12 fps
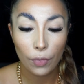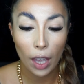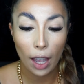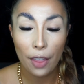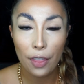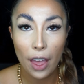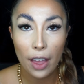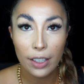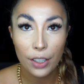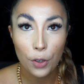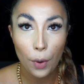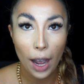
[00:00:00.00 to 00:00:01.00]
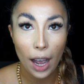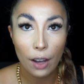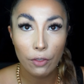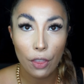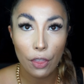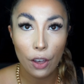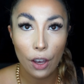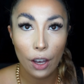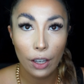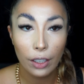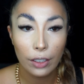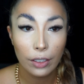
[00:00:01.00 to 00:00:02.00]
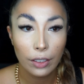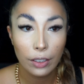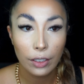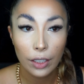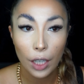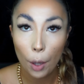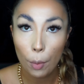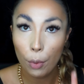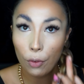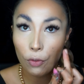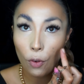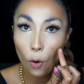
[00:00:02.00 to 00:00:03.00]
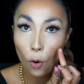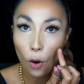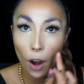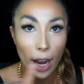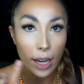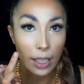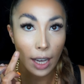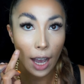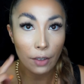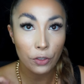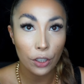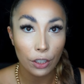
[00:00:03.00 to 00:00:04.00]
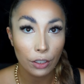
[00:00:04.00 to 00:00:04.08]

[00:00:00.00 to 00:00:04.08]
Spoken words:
And then you have the before and after.